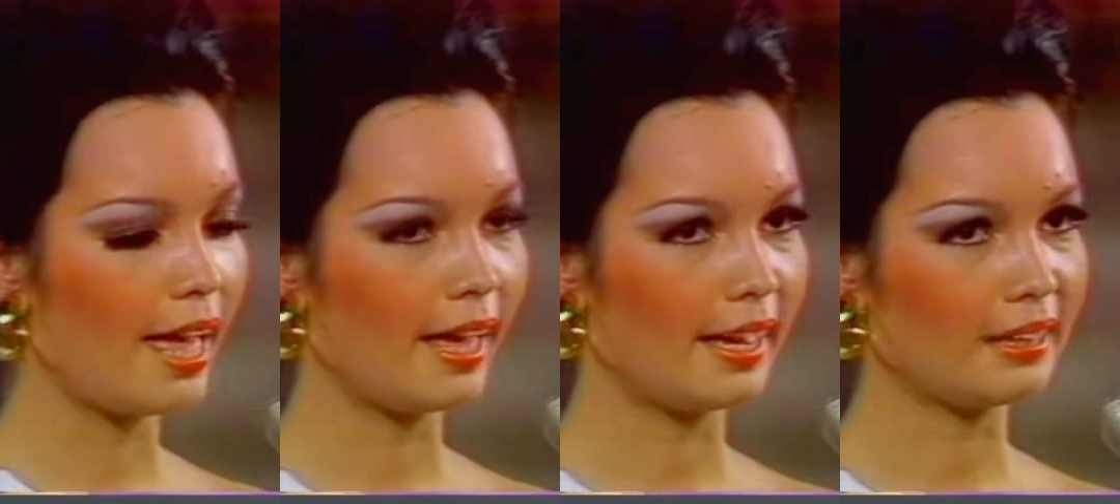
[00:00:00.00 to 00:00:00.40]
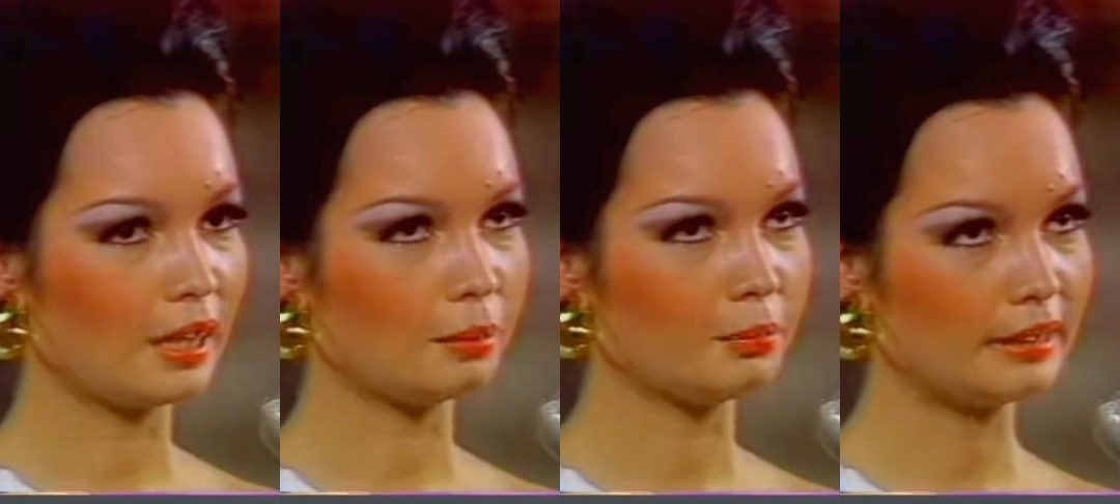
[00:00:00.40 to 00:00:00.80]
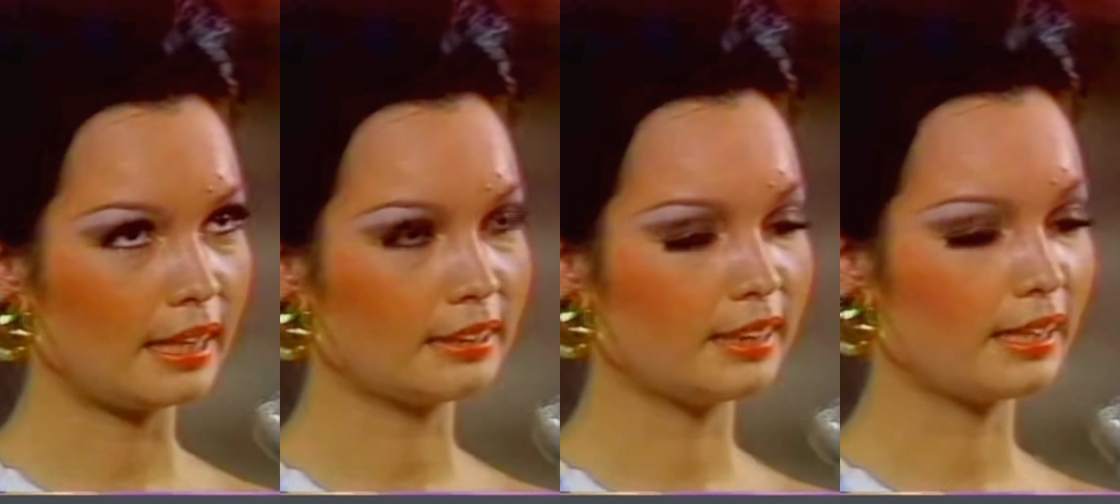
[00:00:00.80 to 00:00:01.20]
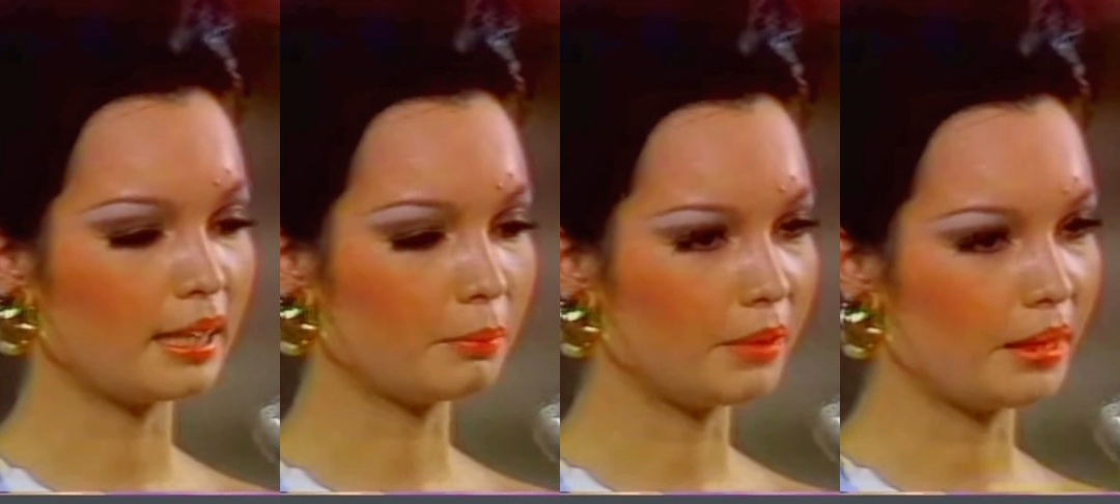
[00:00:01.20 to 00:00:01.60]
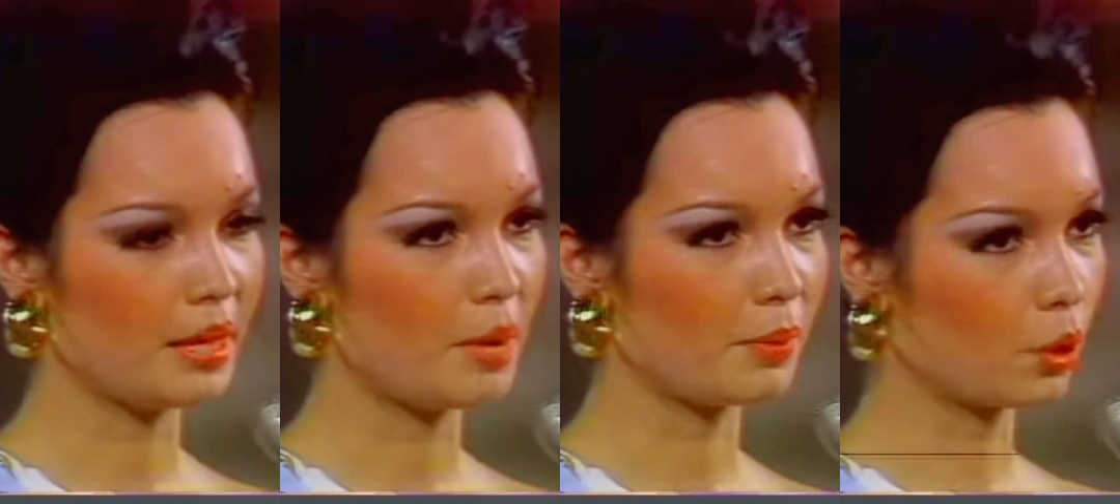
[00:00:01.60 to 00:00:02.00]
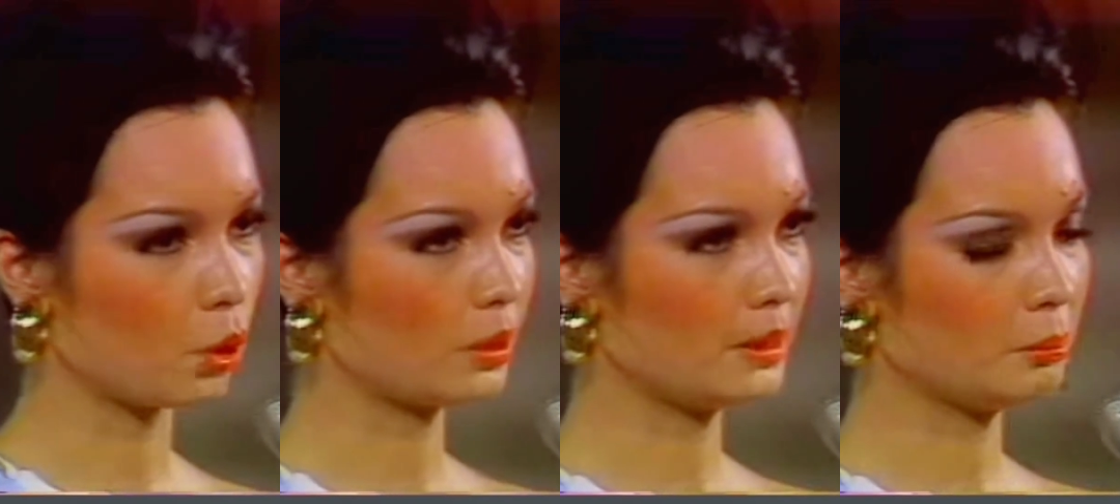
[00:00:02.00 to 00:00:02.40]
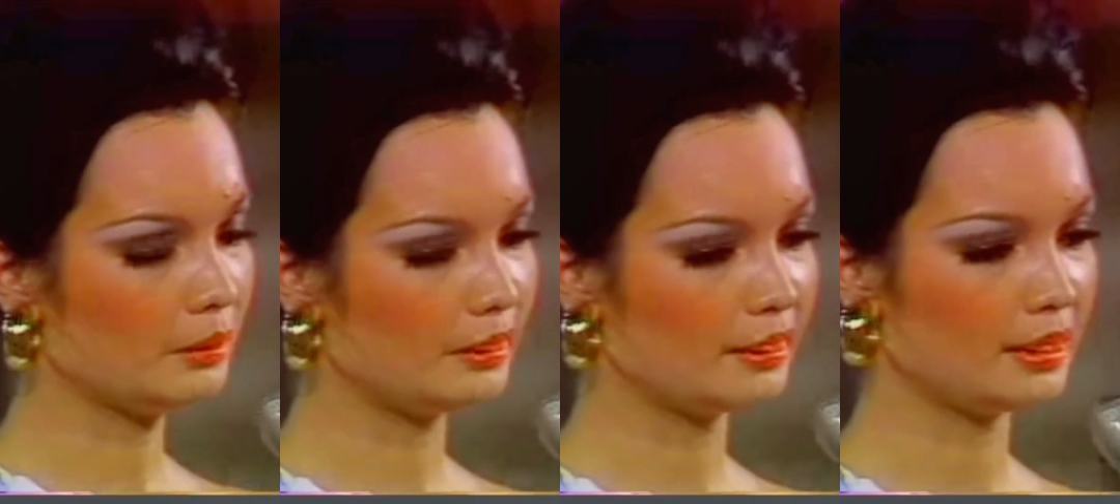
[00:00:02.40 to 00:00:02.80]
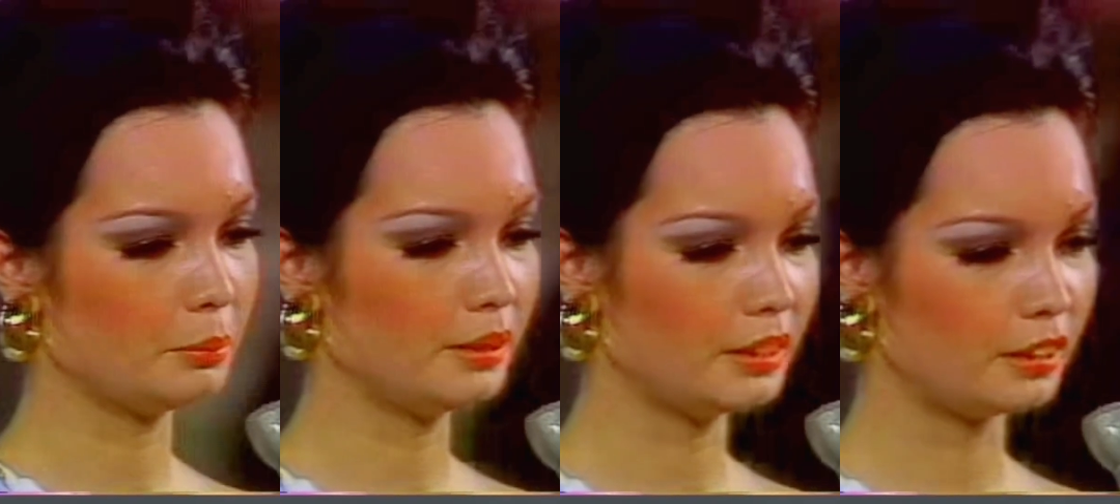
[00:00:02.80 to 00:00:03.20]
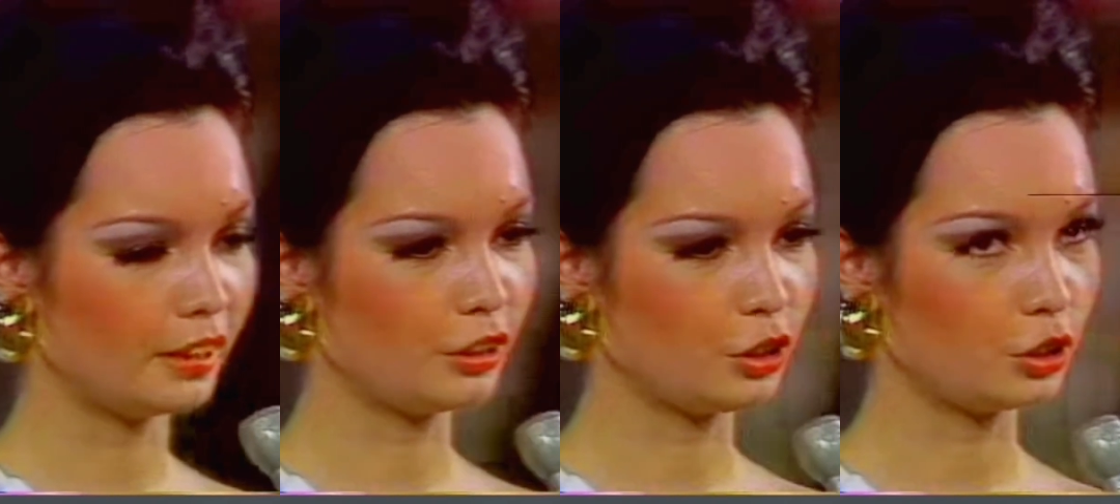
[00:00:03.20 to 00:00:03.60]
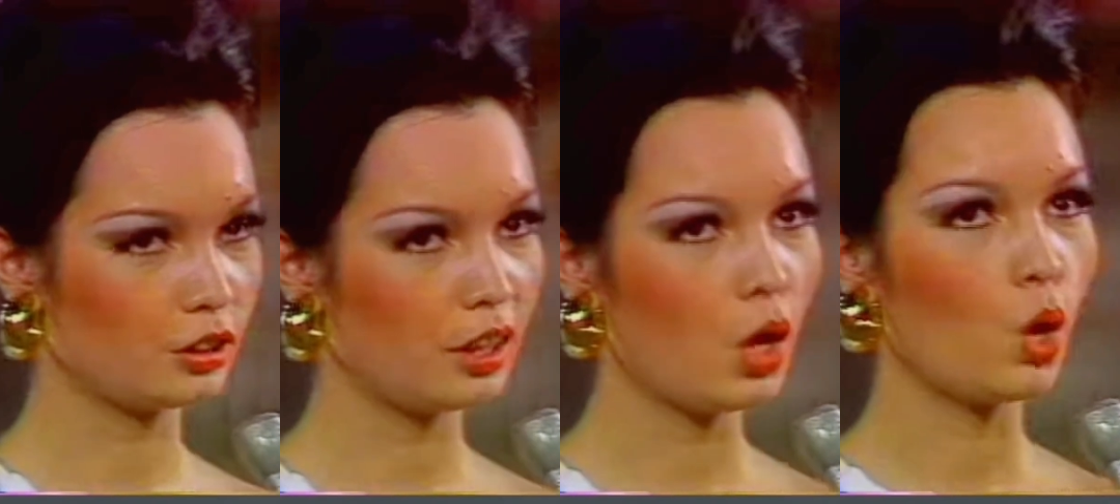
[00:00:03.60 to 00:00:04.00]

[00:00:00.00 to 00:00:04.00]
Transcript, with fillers: And uh, besides that, I'm taking up a course in business administration,